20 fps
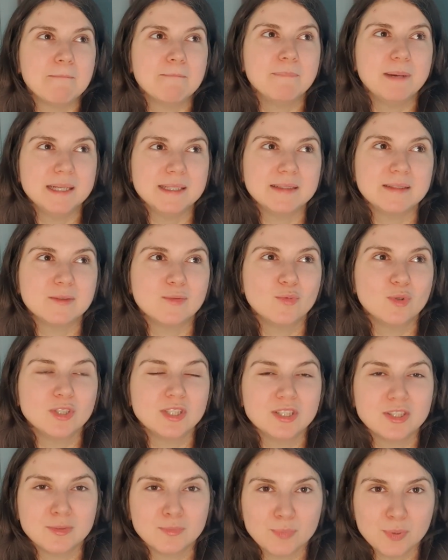But what
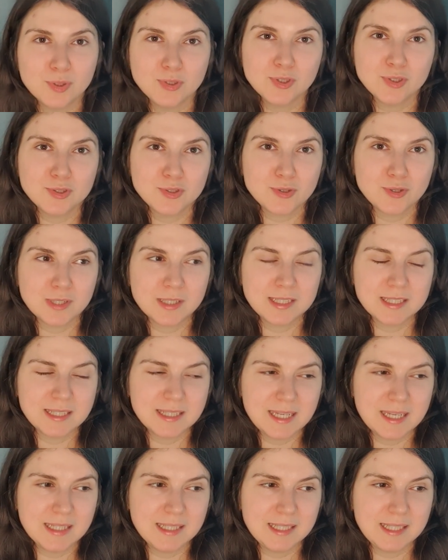is important to
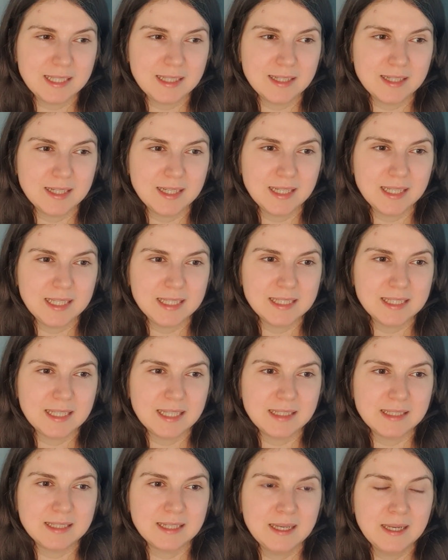understand here is
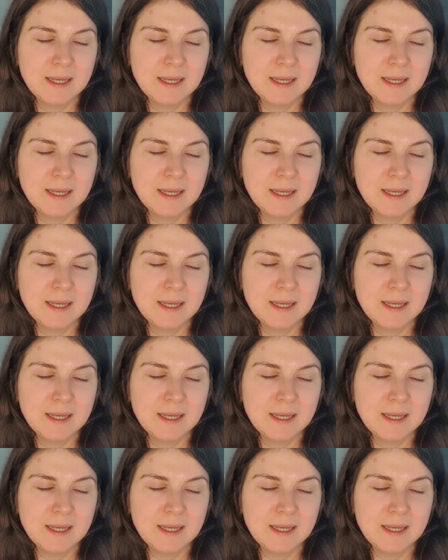that